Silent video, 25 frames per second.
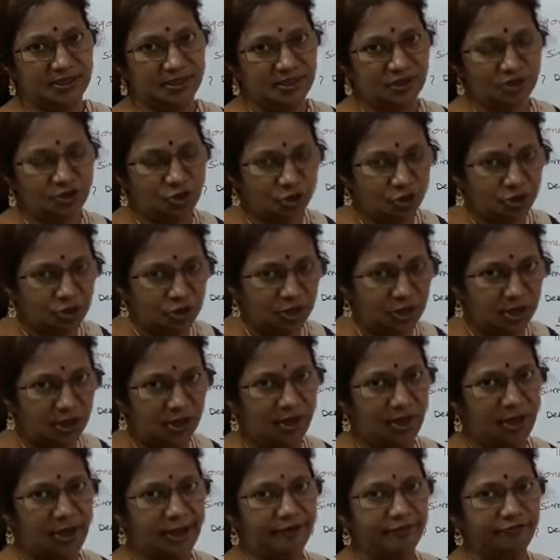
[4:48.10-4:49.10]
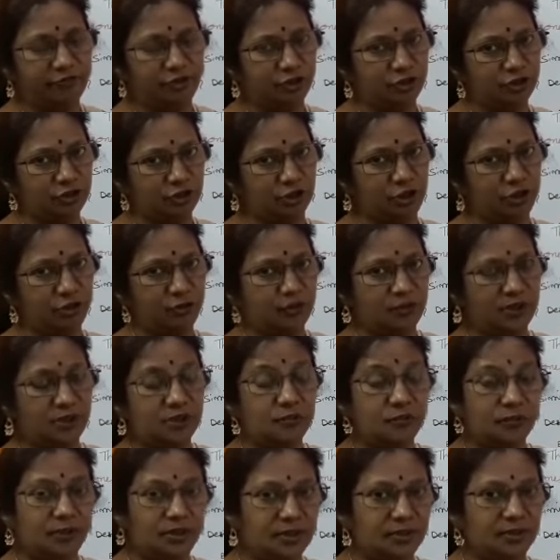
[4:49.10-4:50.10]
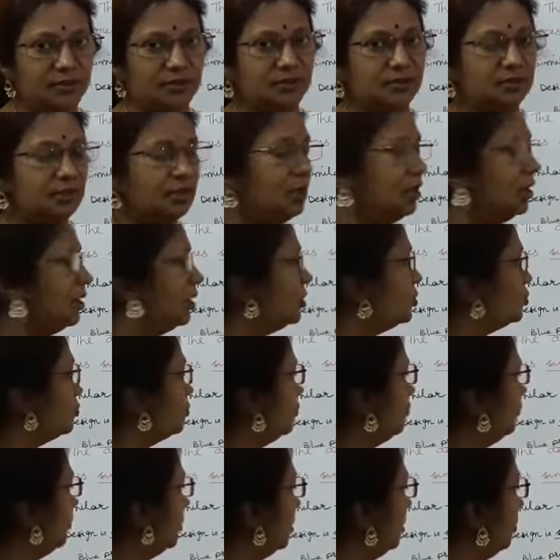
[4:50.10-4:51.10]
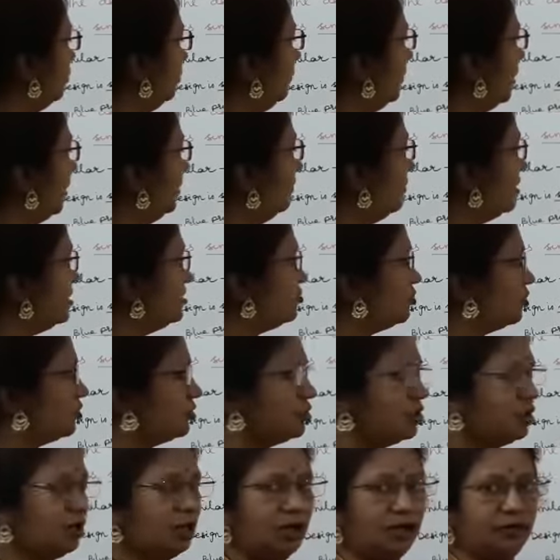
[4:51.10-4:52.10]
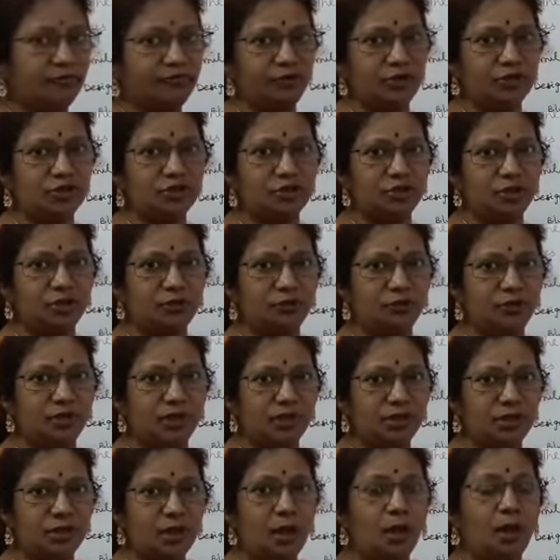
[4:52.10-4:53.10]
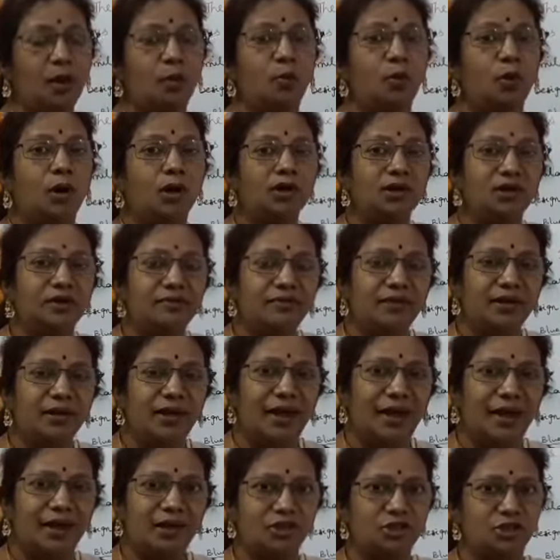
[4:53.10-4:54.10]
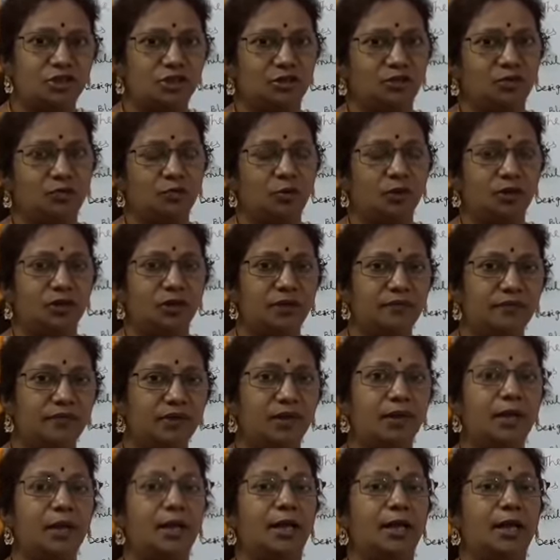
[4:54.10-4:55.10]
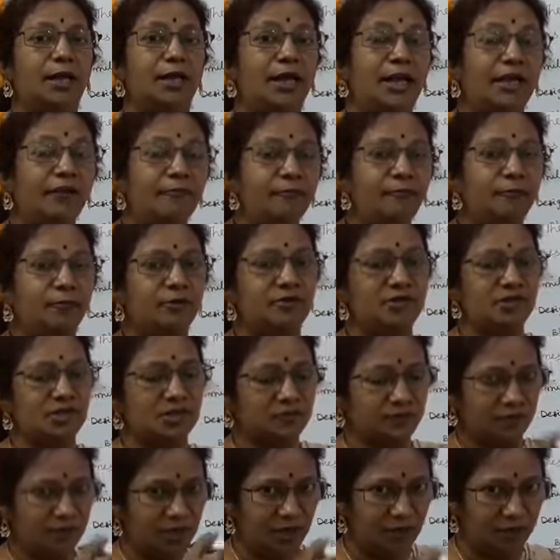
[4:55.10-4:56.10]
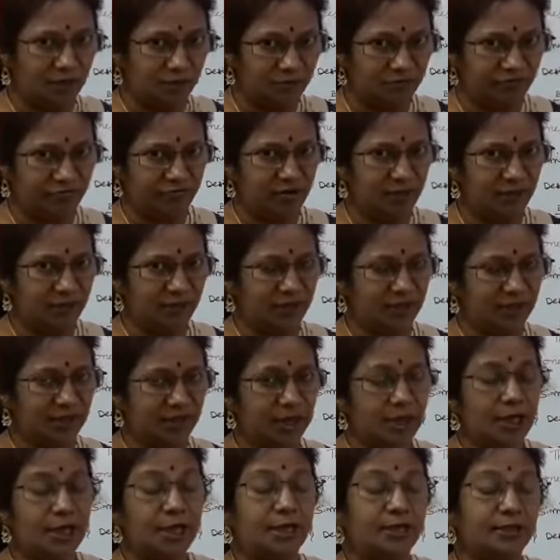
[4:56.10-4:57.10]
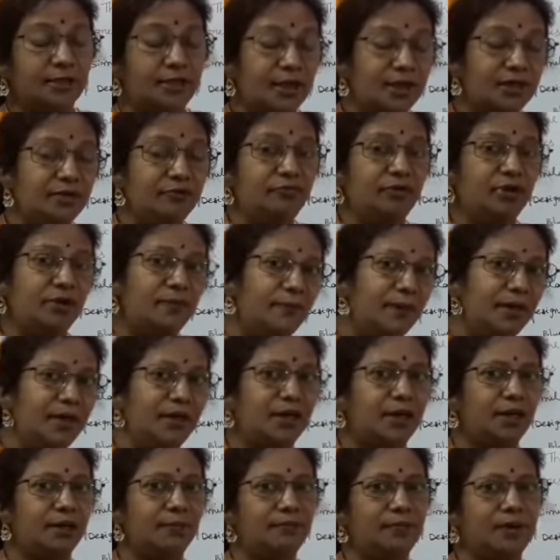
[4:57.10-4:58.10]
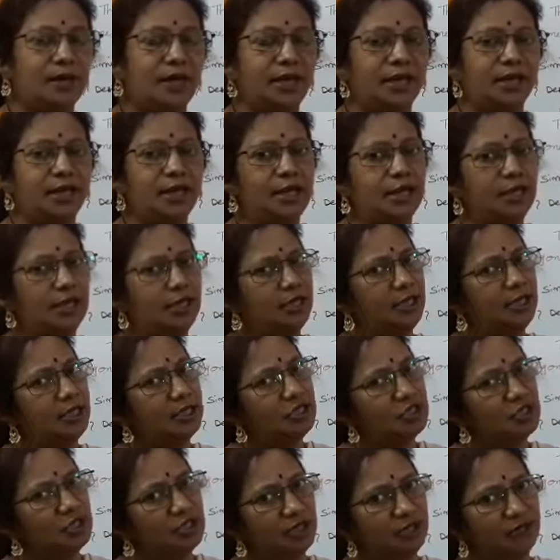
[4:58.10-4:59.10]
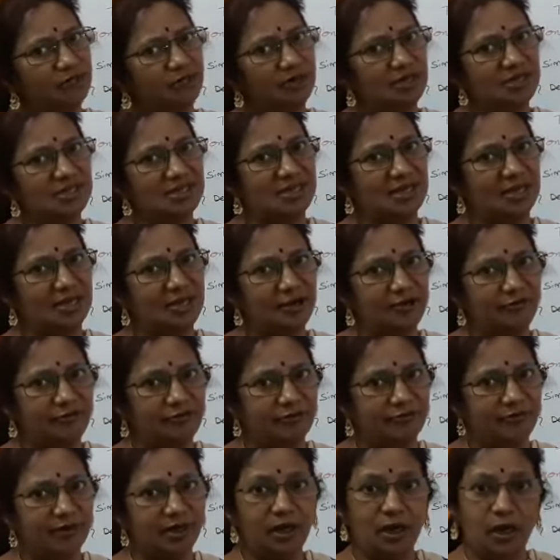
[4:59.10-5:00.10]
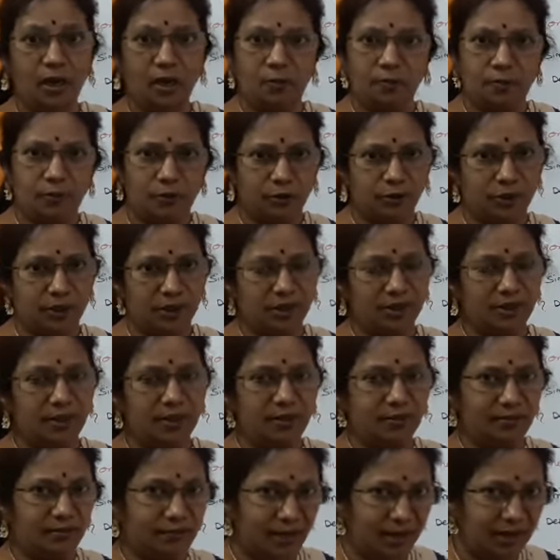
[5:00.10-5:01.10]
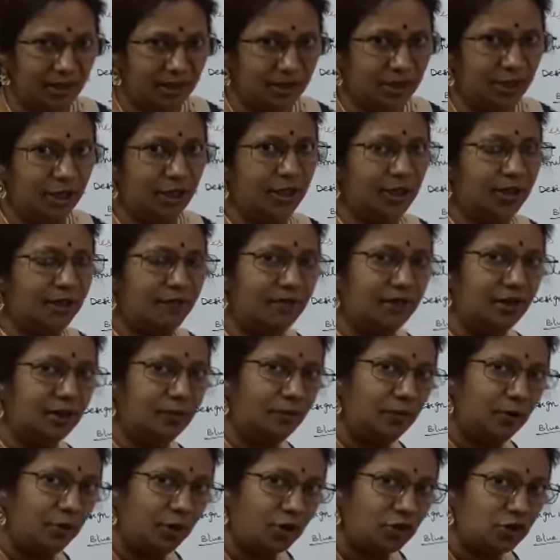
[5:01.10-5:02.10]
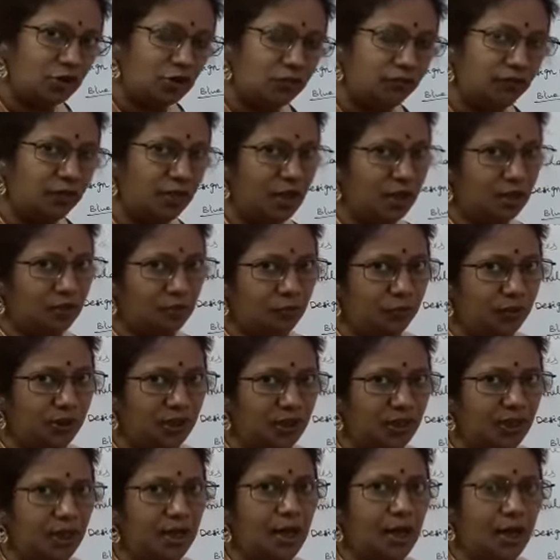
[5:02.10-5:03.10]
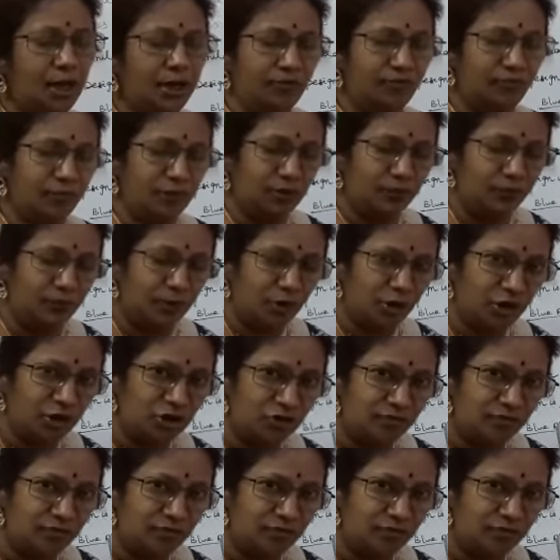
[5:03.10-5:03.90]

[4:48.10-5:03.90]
structural and functional unit we learned. So what do you mean by structural and functional unit? Whatever action, whatever life process we are performing, that will be done by each and every cell of our body, right? Even reproduction we are doing, reproduction